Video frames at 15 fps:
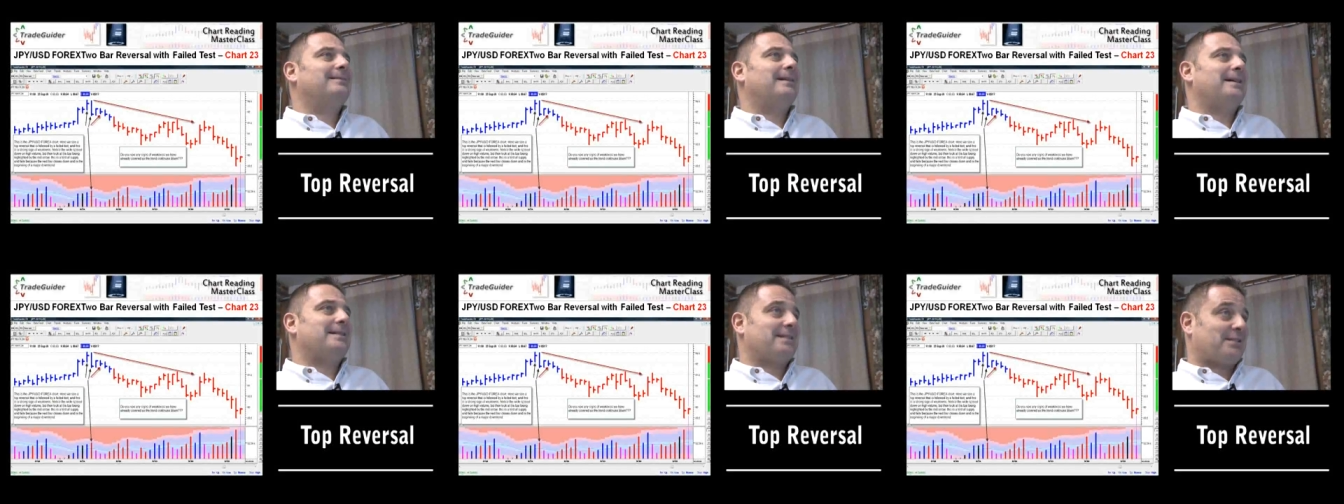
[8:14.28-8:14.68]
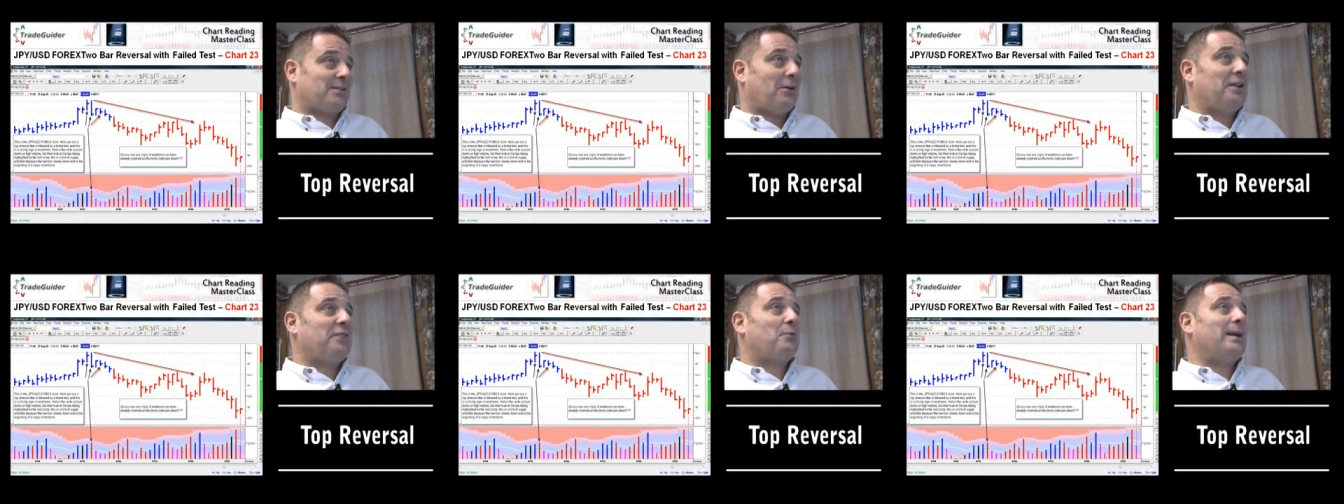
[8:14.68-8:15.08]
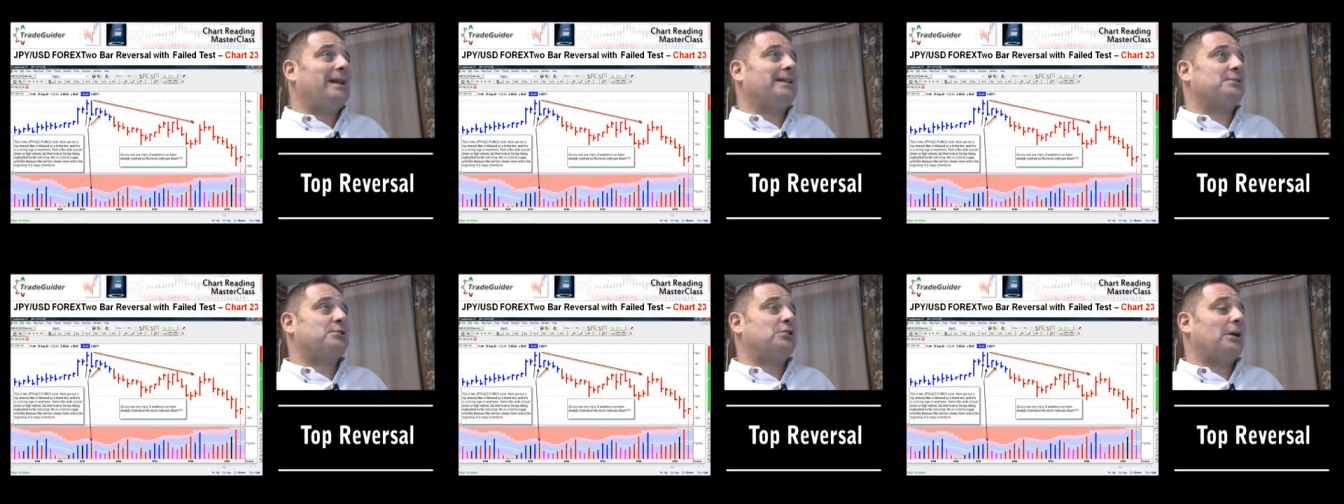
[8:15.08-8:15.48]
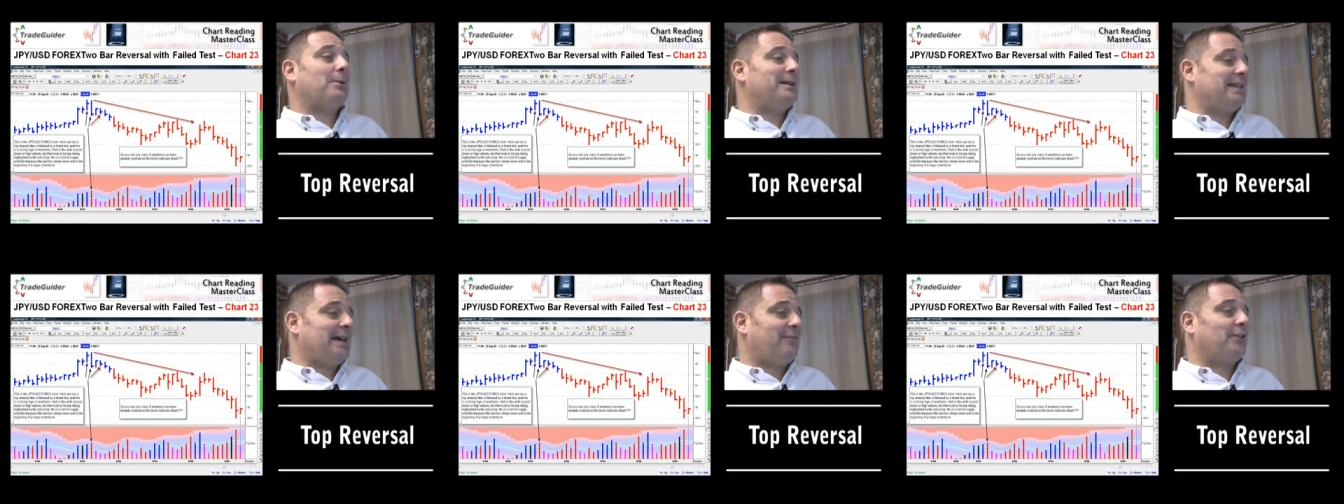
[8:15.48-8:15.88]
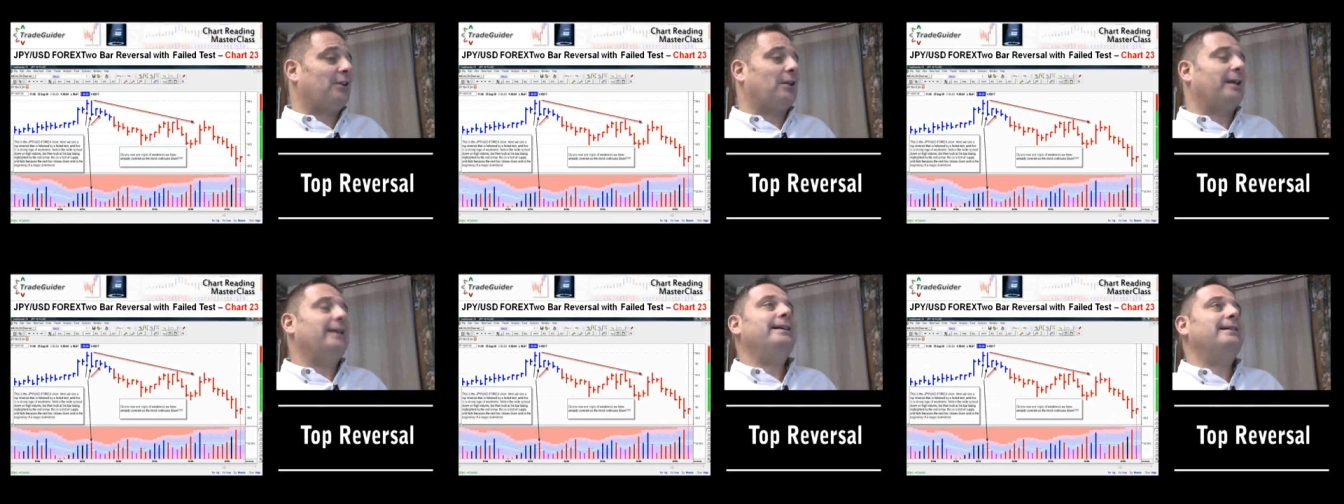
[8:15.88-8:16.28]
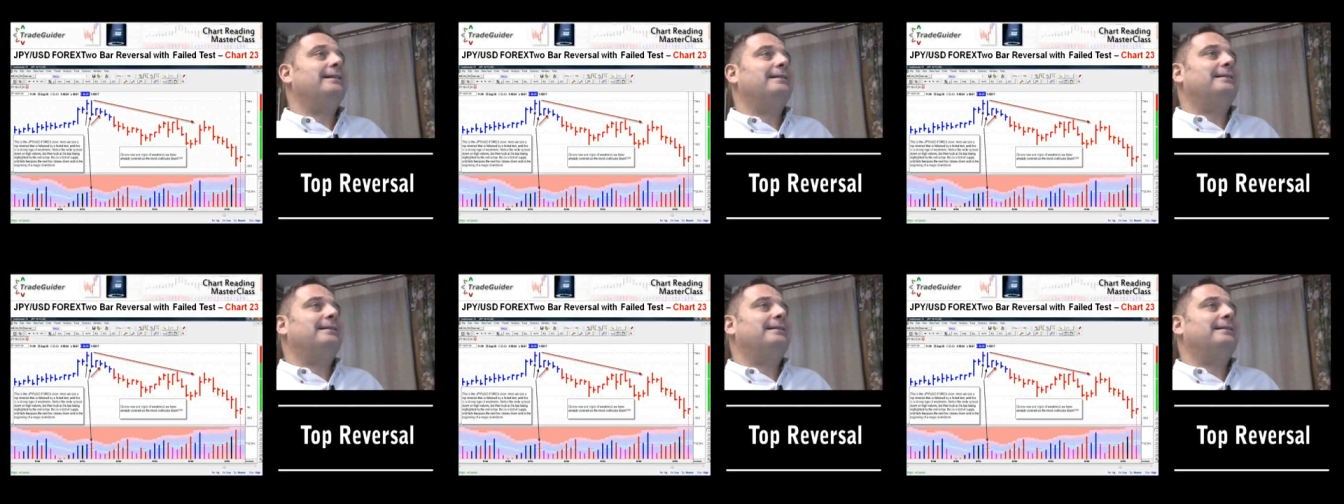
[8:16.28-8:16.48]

It's a sign of weakness, Joey, definitely.